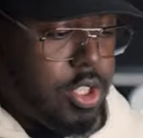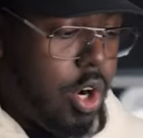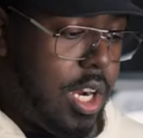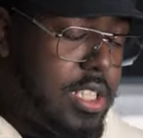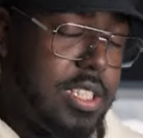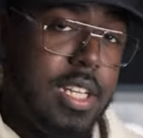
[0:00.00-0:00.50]

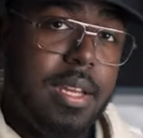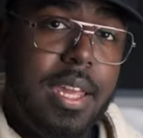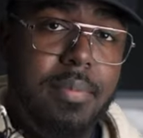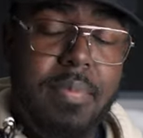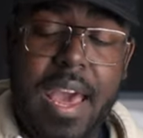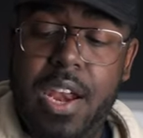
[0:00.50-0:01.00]
Charges the
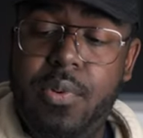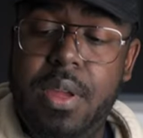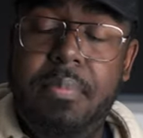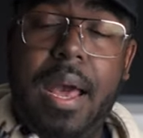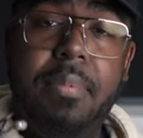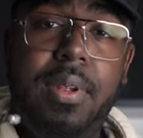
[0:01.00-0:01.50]
battery
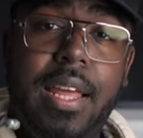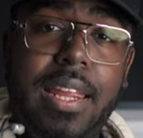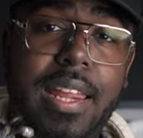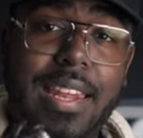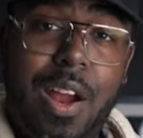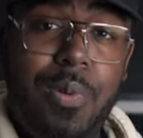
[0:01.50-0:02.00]
by
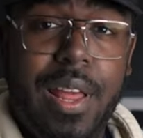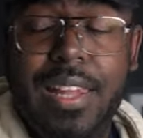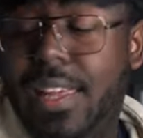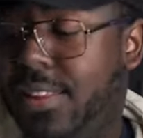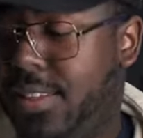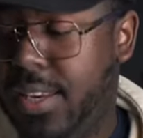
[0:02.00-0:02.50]
plugging it
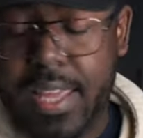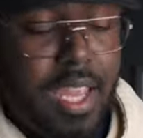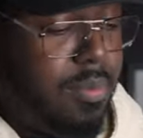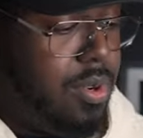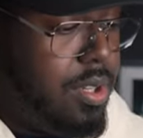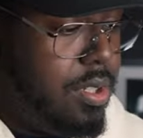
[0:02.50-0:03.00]
directly into the
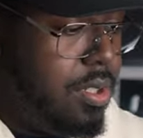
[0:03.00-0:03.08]
camera.